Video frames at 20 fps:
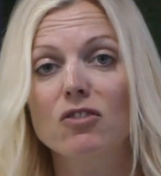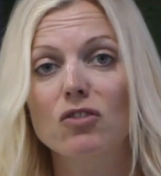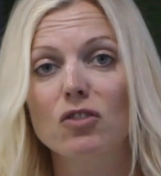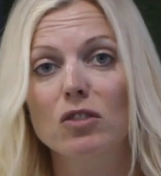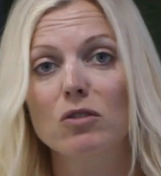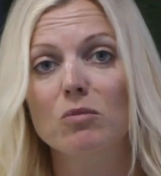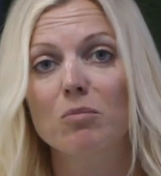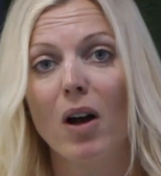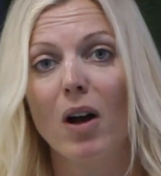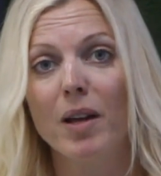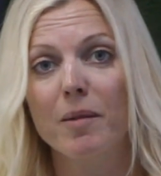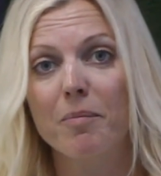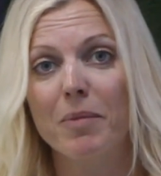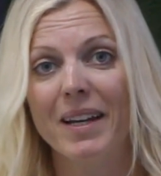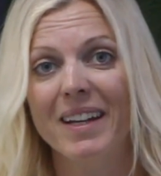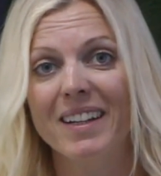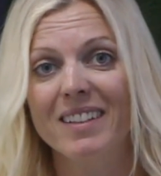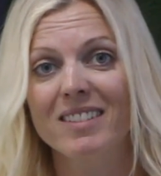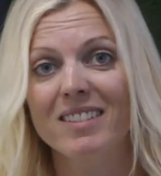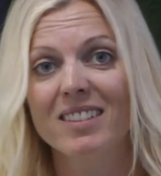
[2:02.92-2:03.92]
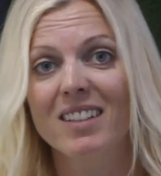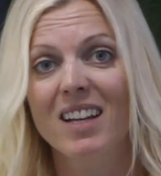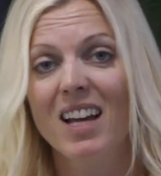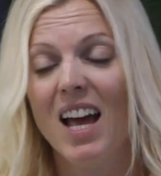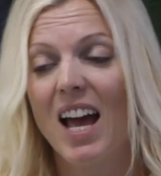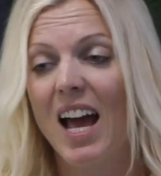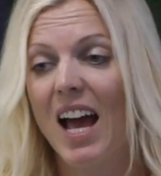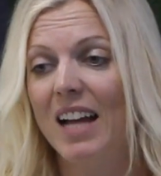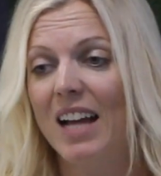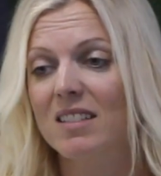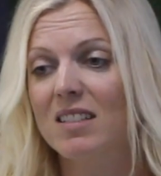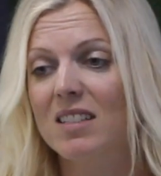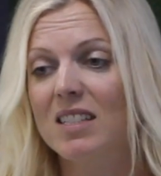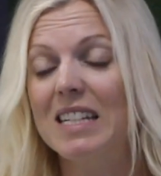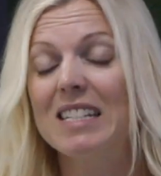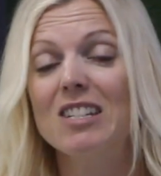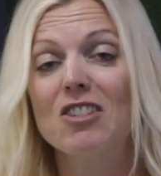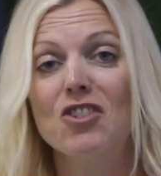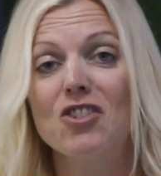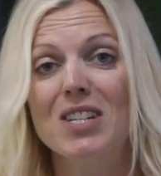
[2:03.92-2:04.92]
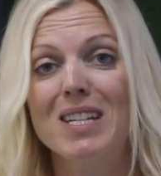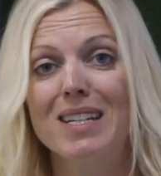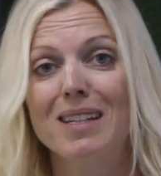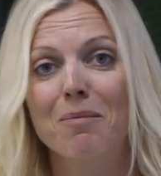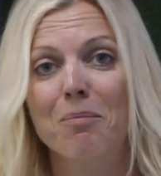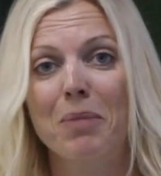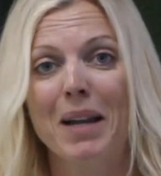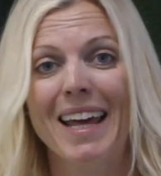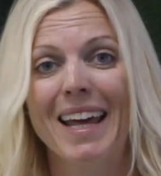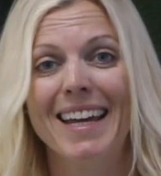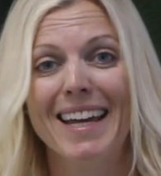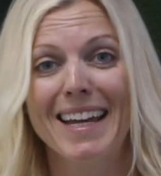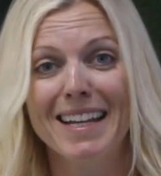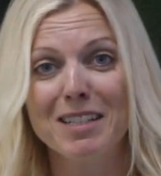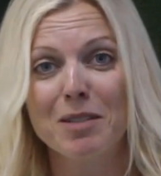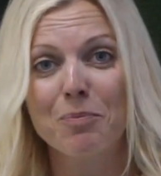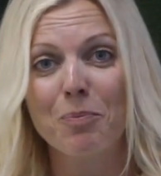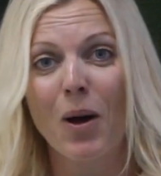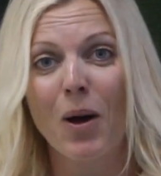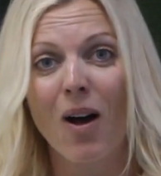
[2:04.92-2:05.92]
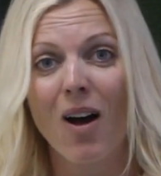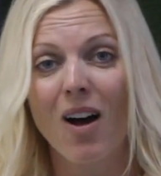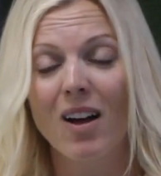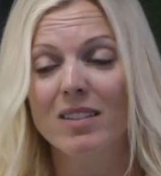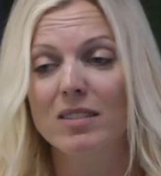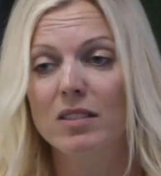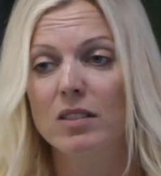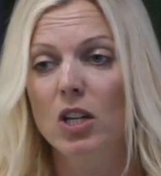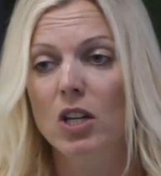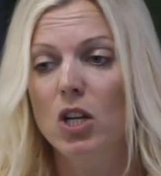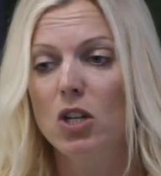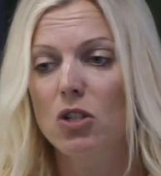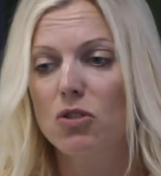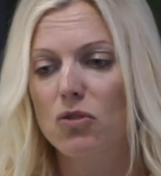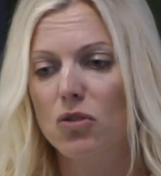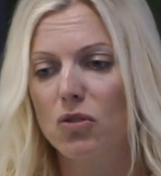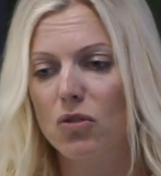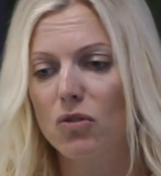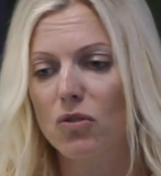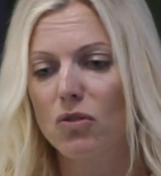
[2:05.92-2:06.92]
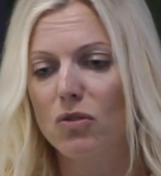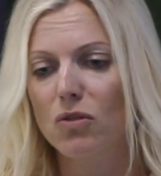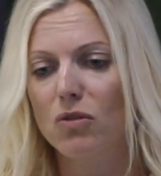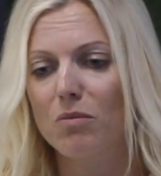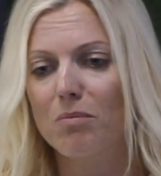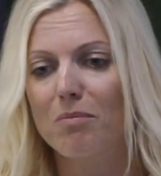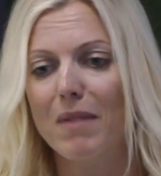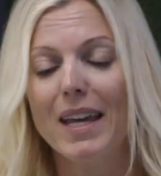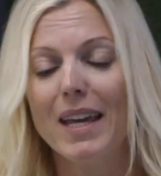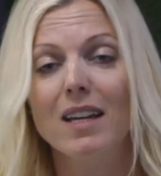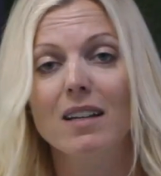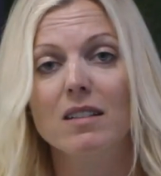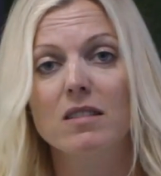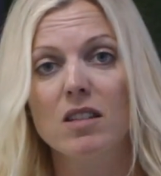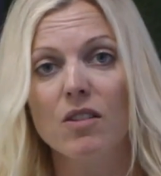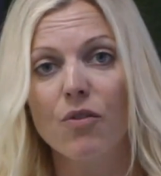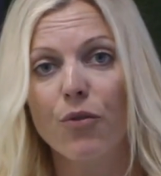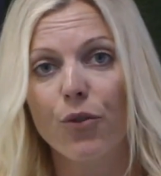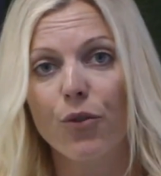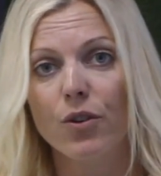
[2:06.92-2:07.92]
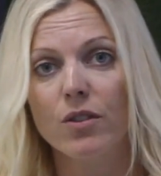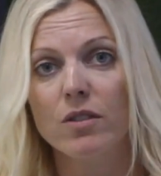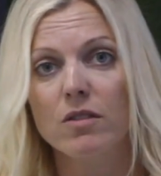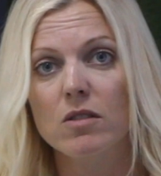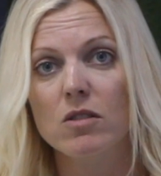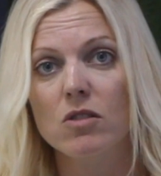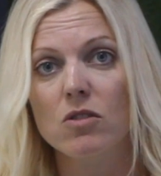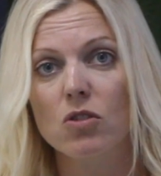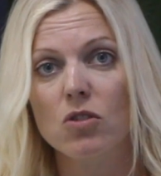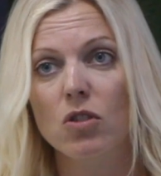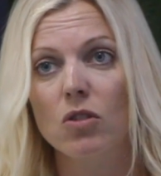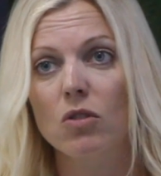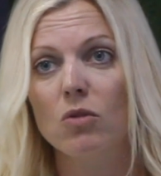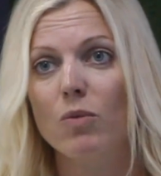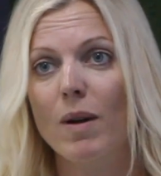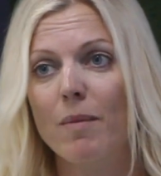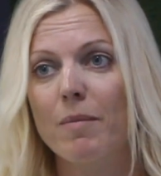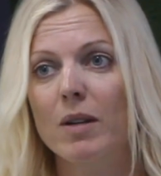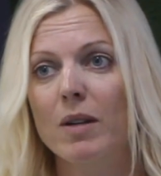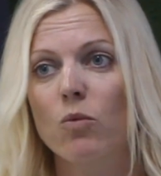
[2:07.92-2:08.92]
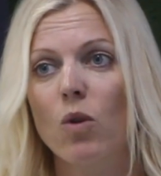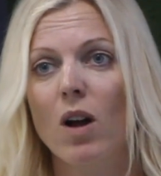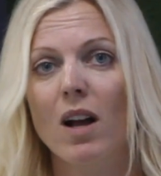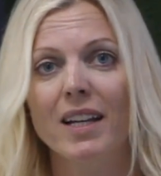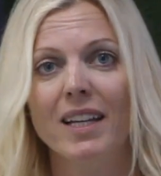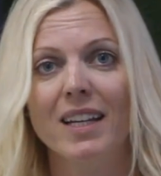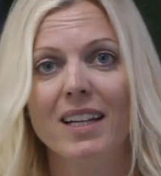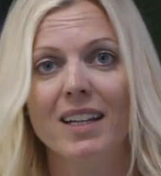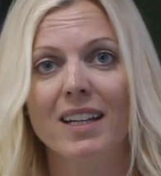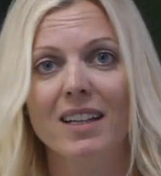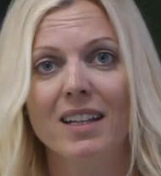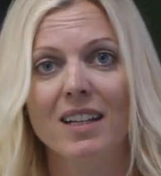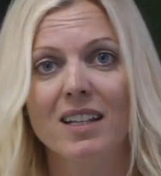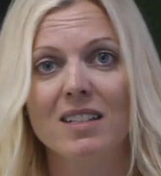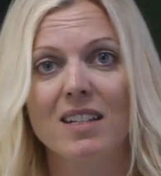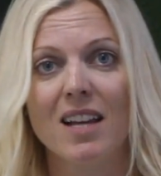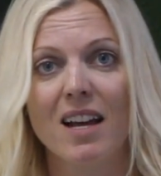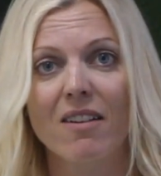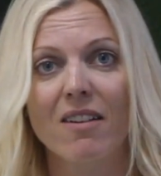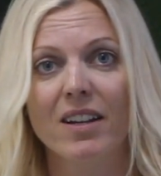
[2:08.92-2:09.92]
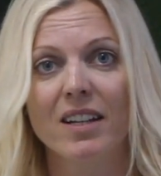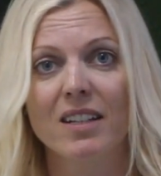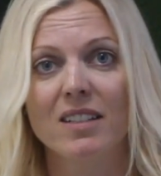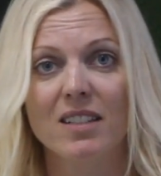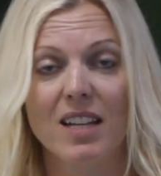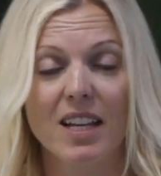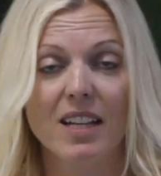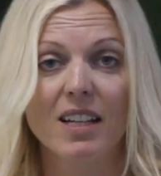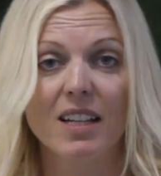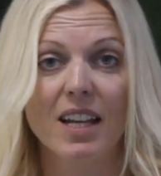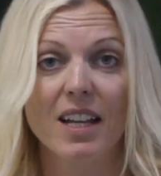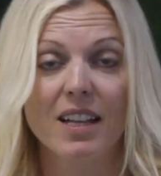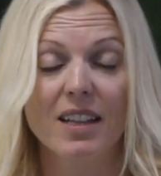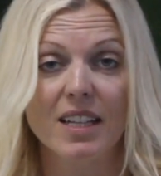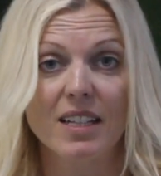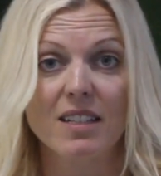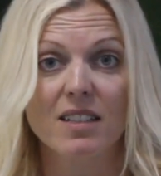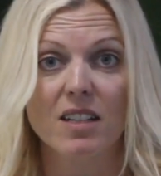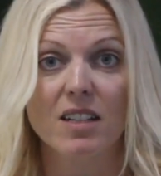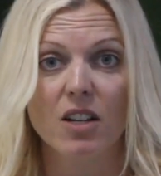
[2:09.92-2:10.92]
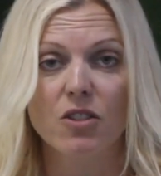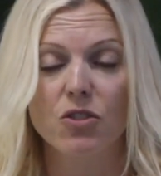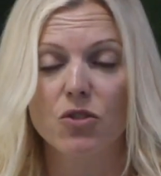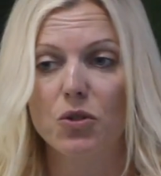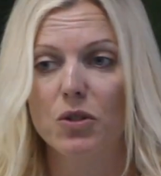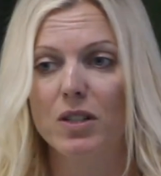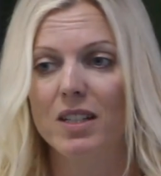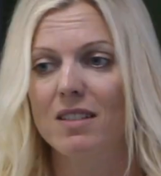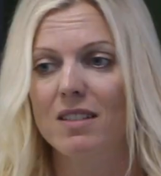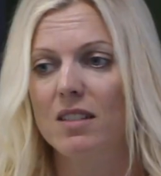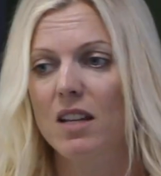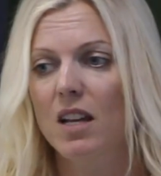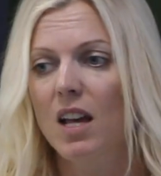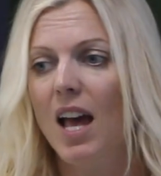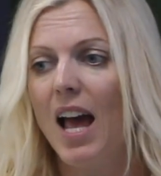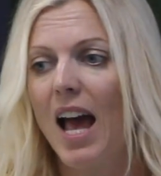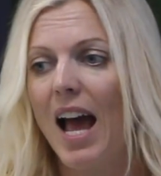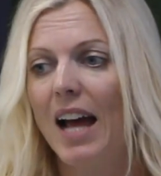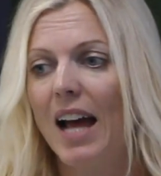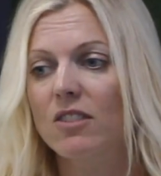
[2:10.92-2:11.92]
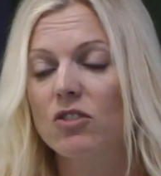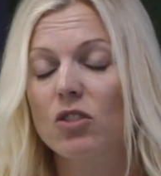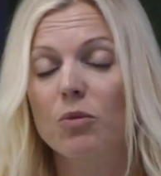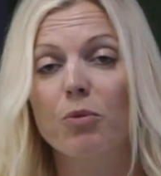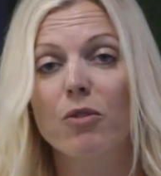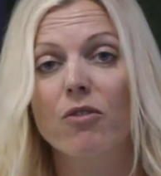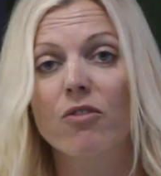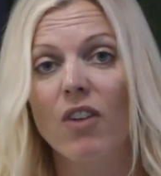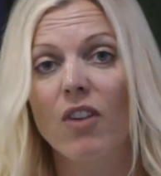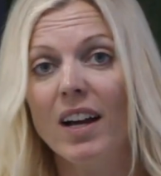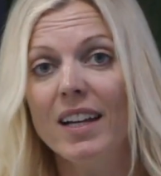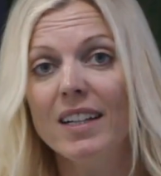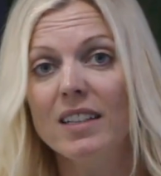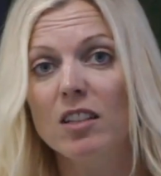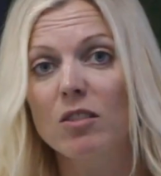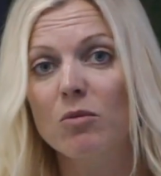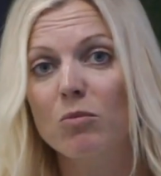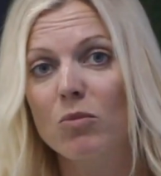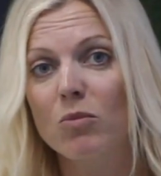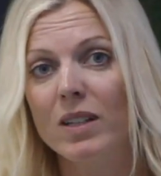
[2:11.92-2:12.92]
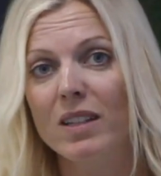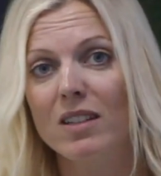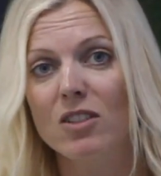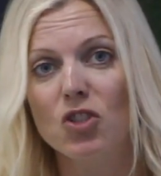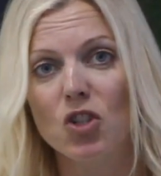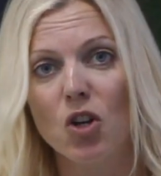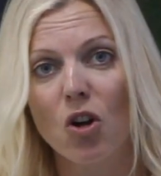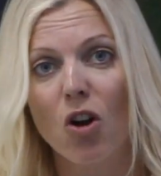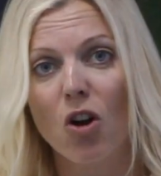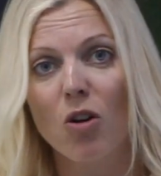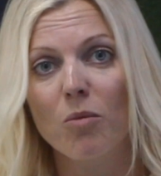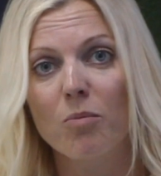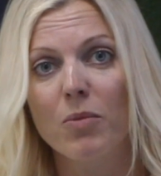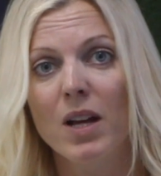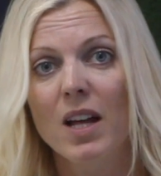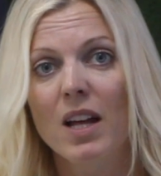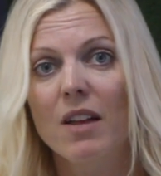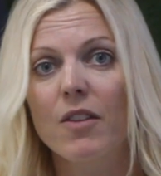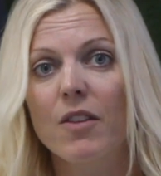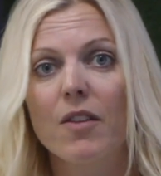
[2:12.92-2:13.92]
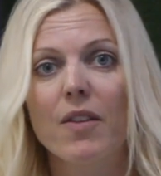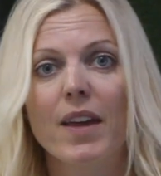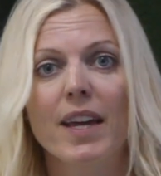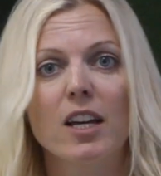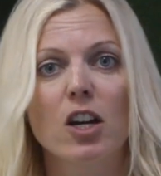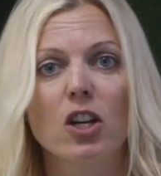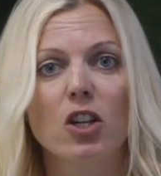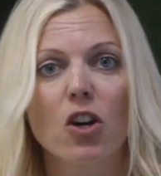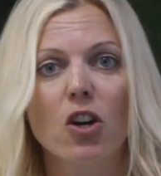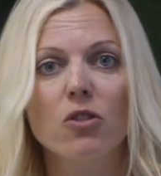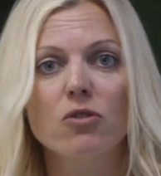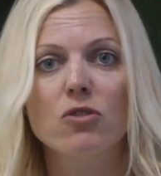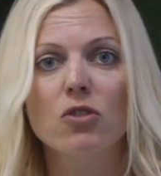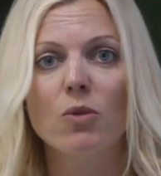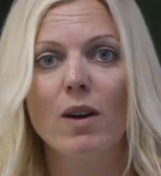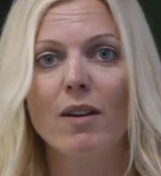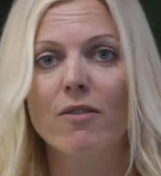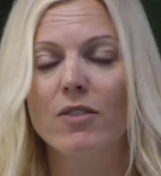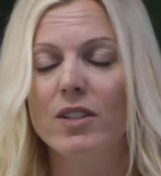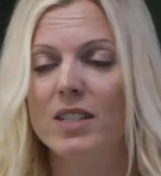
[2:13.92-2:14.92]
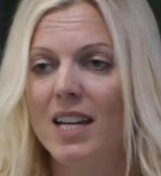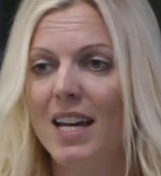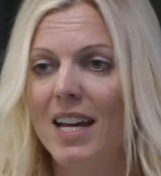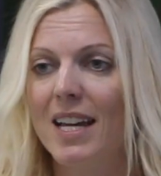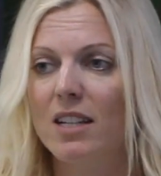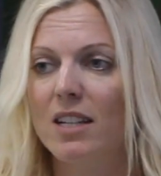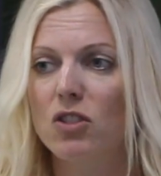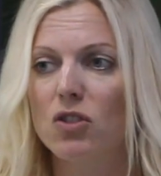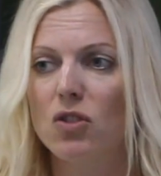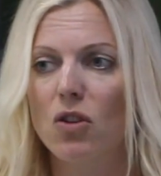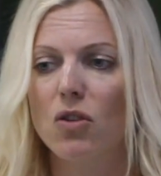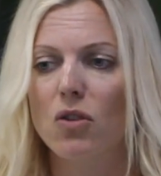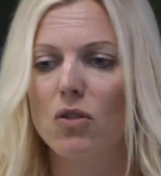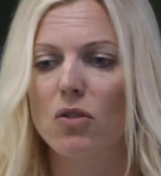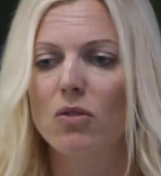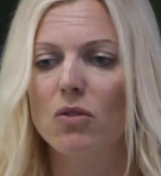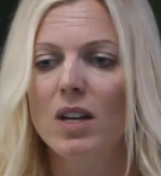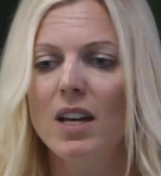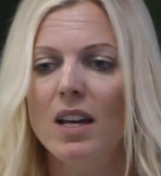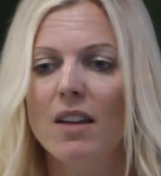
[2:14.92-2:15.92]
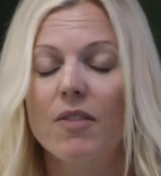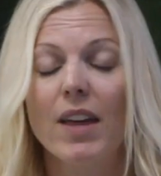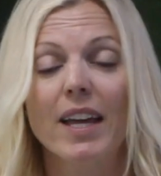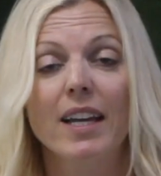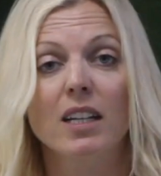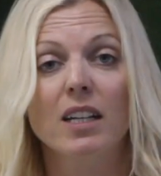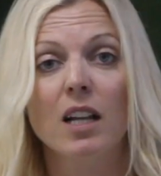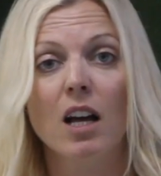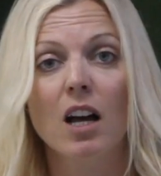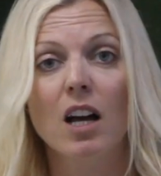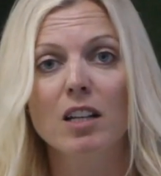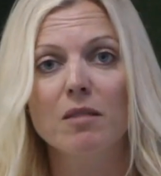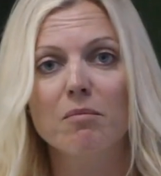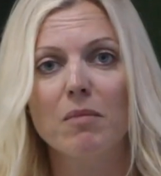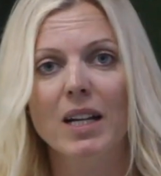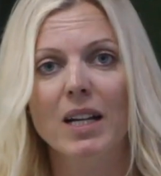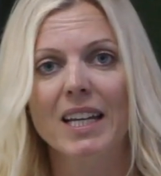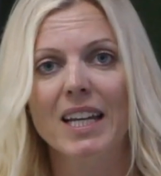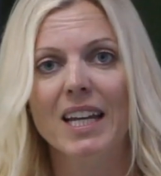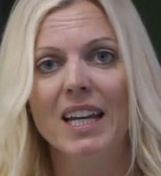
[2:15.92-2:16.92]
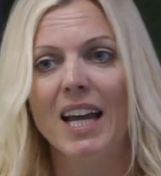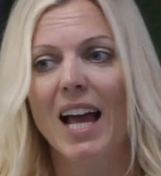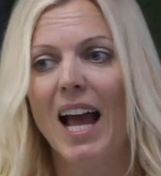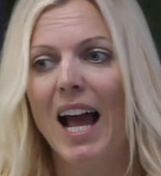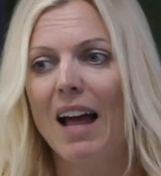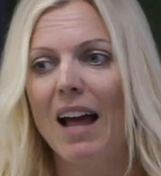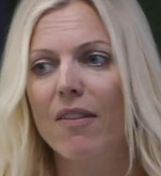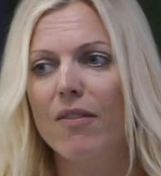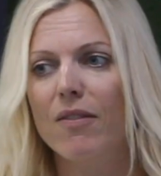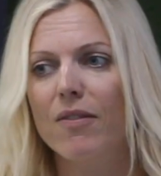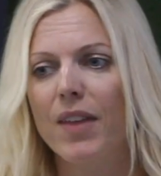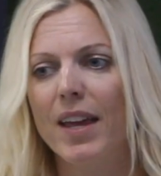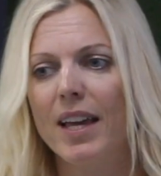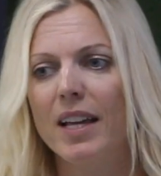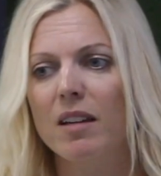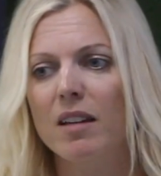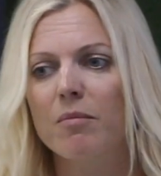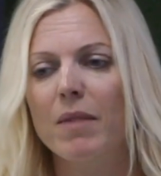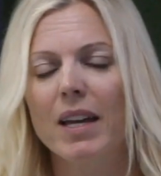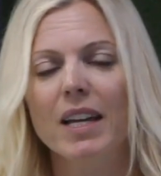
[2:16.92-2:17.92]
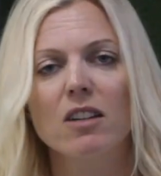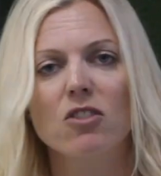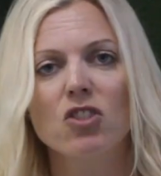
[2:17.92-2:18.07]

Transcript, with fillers: do my bit and CTG can play its part to make a difference to women working in these areas, in, in these countries, and to provide them with a job that they could go to every day so they can earn money and they can make a